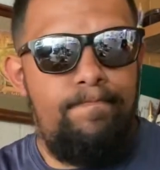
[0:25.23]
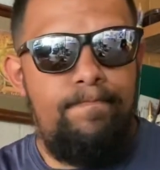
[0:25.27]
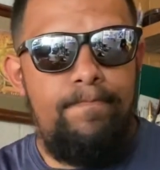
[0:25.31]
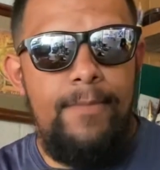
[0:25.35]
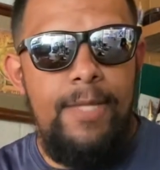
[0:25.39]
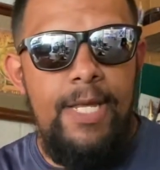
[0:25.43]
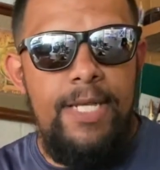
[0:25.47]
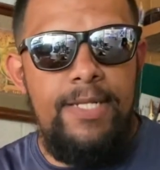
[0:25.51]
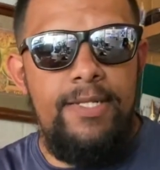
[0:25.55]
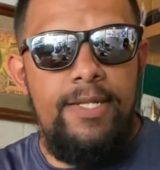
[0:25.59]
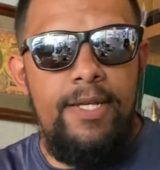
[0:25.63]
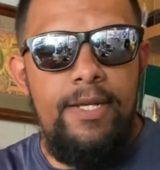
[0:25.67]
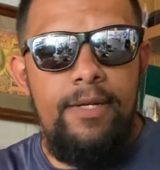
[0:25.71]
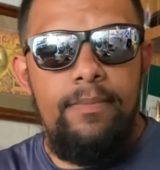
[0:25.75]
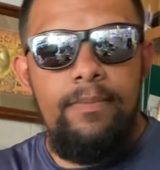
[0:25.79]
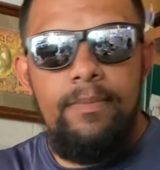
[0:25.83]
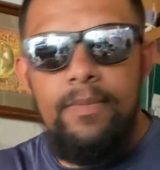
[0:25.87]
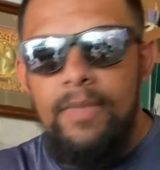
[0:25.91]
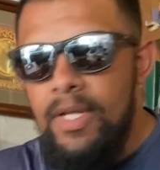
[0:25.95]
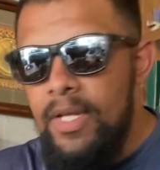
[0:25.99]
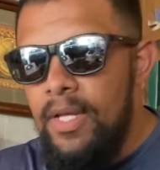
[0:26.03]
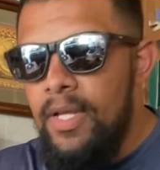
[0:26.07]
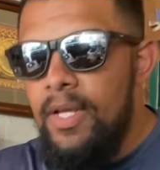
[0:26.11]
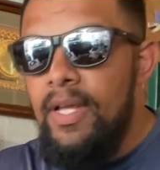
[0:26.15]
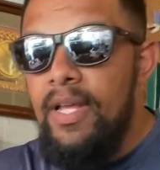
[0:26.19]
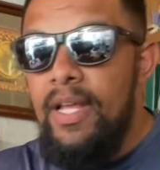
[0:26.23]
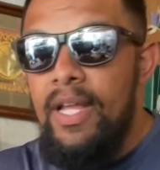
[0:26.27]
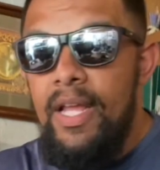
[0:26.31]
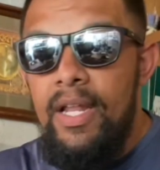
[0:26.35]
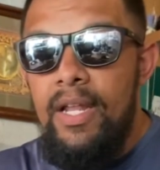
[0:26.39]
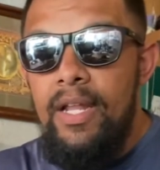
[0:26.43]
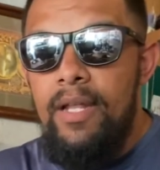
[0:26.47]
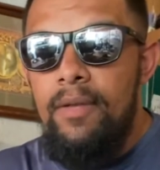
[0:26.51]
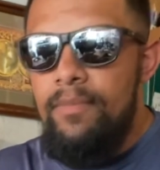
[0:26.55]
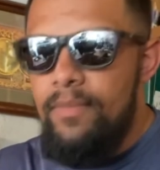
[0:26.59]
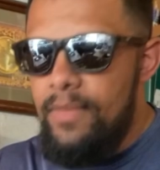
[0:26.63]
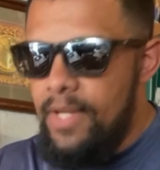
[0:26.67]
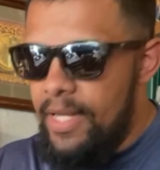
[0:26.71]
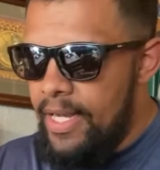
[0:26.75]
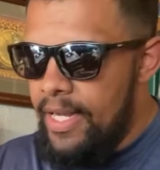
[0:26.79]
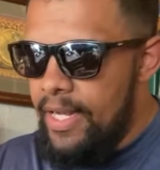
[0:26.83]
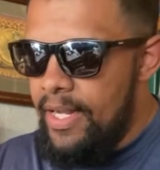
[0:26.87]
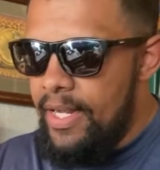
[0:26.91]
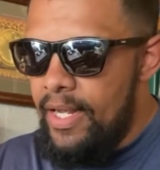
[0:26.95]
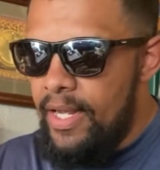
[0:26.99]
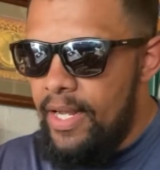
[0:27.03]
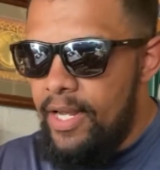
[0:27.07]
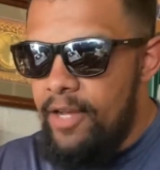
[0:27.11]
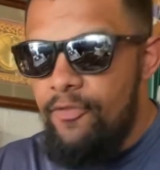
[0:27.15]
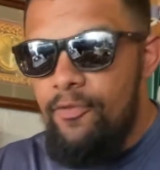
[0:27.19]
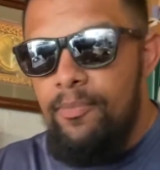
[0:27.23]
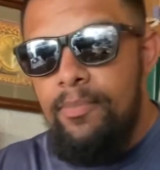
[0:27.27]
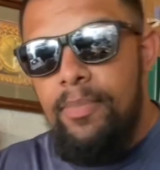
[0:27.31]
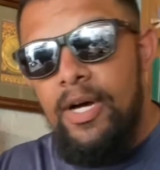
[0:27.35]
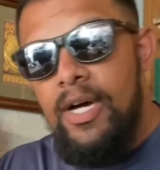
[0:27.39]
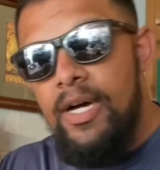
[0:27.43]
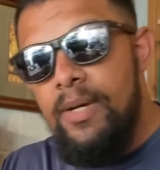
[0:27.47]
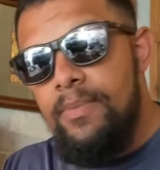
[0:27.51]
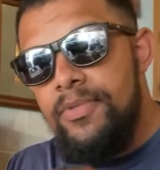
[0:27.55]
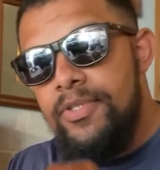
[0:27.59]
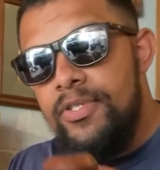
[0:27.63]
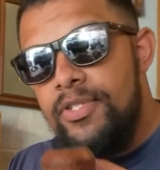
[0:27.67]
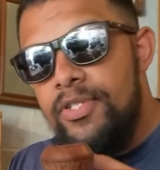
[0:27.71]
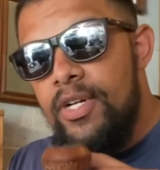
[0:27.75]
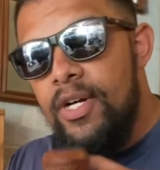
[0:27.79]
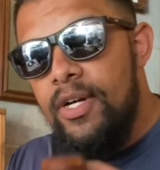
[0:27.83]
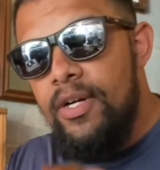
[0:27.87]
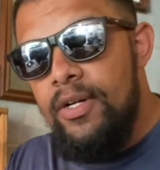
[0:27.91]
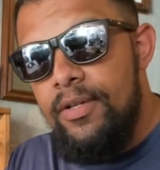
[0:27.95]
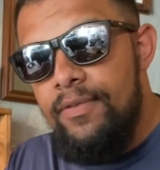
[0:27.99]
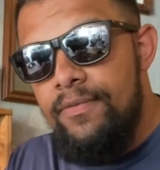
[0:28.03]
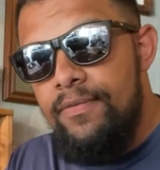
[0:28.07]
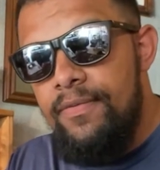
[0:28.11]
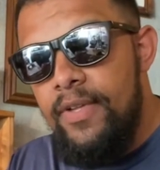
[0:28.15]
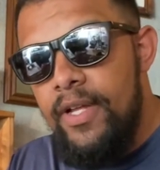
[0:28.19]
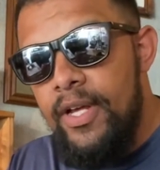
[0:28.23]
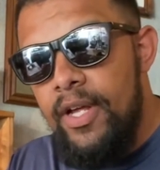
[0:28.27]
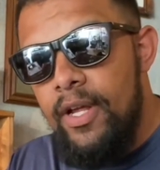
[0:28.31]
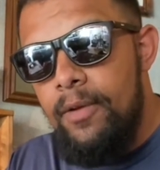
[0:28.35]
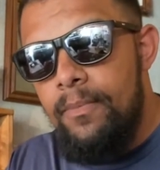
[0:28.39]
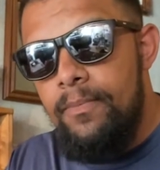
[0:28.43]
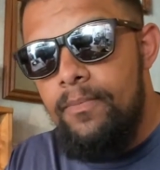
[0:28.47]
That's it. In it, I have Bob's Chocolate Flake.